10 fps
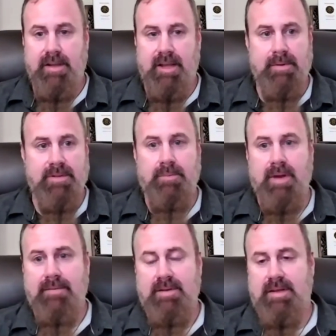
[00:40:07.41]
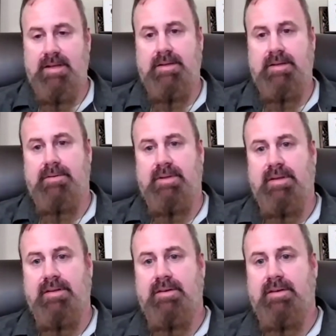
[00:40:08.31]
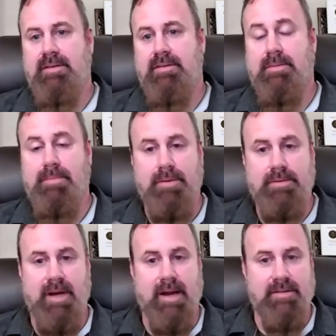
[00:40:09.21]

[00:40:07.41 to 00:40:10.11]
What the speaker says: And what the Waverthain Guild is it's the Blodra,